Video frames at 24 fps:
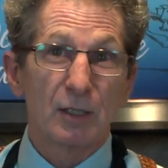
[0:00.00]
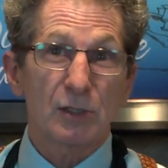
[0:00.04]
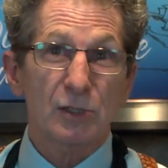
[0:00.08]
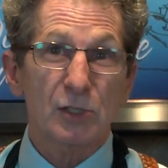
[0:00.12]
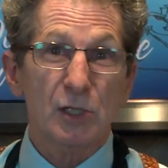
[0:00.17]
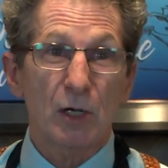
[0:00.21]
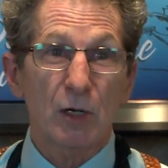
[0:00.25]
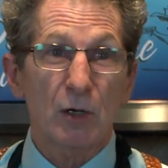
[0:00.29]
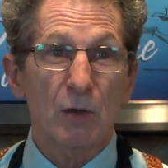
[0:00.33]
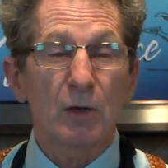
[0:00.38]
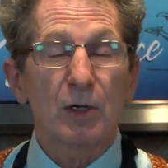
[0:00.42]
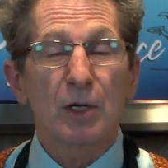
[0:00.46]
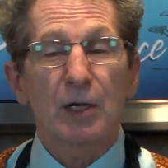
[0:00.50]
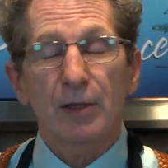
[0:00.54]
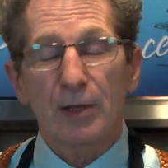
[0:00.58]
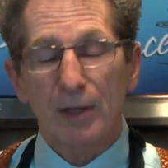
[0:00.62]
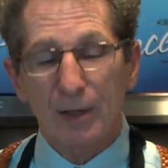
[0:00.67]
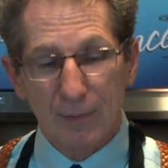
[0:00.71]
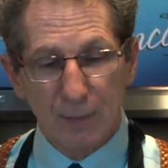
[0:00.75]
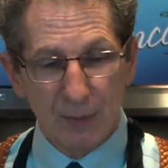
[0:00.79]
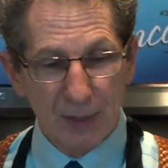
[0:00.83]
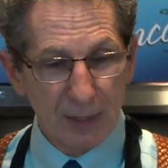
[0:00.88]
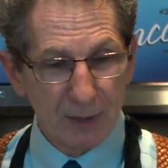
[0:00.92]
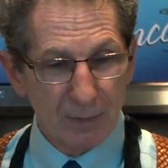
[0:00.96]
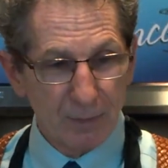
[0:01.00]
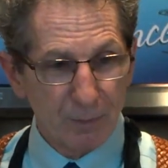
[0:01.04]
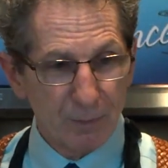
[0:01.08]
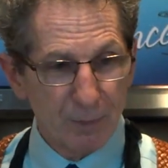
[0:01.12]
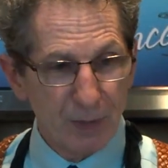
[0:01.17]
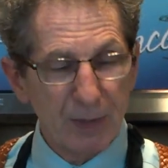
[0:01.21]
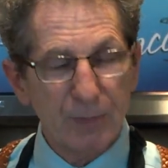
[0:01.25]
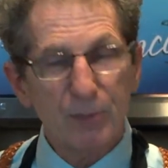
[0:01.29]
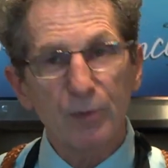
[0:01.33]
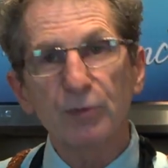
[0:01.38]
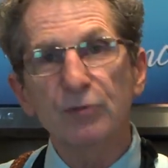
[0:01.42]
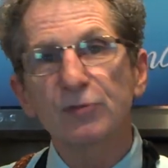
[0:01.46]
So,
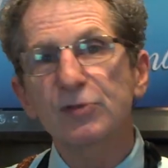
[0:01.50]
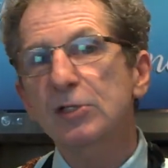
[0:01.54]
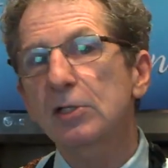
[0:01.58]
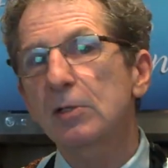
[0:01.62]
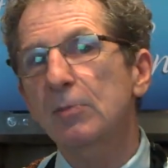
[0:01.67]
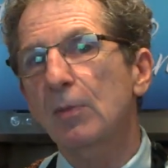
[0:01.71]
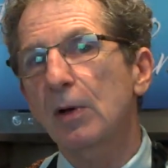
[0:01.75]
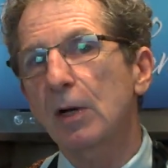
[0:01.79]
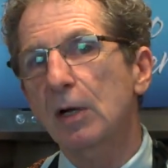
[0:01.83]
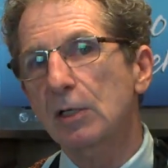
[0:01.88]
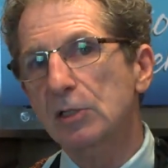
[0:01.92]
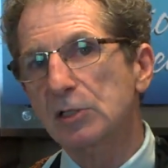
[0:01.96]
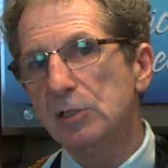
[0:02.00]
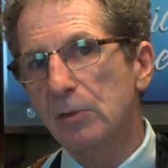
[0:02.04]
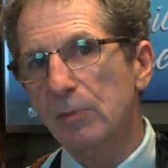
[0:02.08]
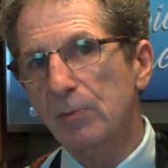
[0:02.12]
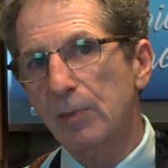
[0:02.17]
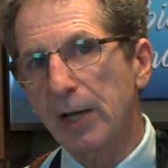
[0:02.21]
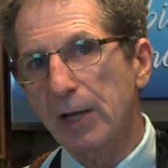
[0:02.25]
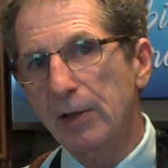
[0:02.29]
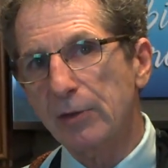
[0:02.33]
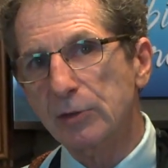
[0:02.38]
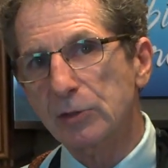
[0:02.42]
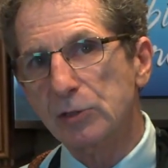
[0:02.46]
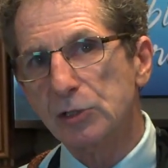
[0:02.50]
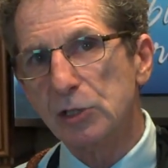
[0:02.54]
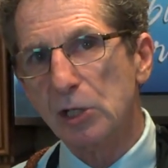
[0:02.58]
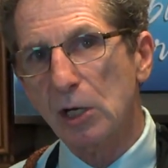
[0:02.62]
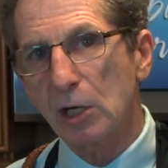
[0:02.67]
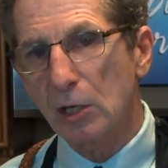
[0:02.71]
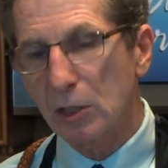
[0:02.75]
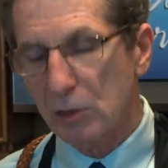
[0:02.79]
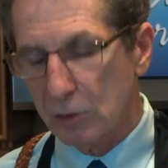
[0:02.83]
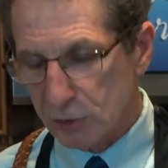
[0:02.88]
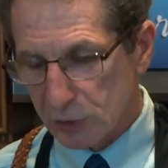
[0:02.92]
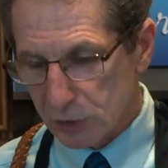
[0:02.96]
people who see some of my other
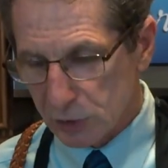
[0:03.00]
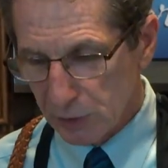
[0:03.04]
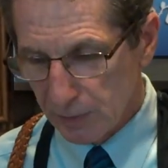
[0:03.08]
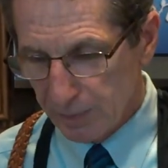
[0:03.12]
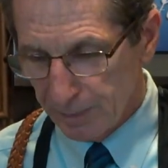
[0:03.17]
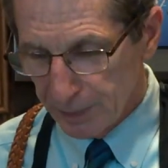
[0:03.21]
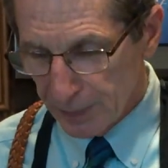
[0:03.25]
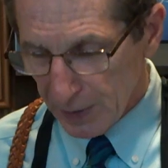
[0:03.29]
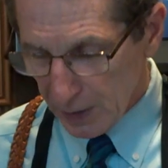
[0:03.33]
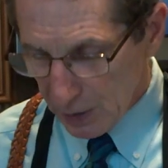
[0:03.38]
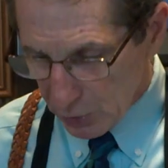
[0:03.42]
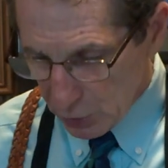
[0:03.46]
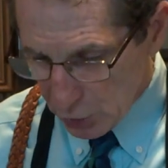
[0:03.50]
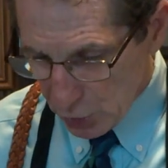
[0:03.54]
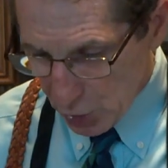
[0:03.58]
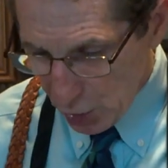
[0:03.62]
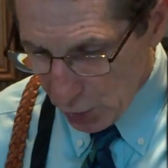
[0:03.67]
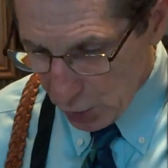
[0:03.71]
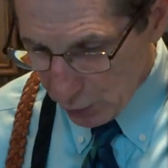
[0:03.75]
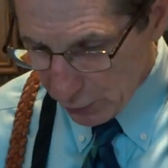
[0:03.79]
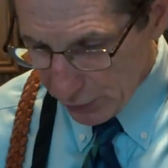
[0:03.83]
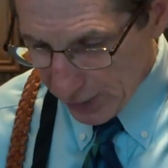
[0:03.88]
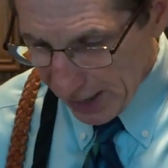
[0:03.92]
shows know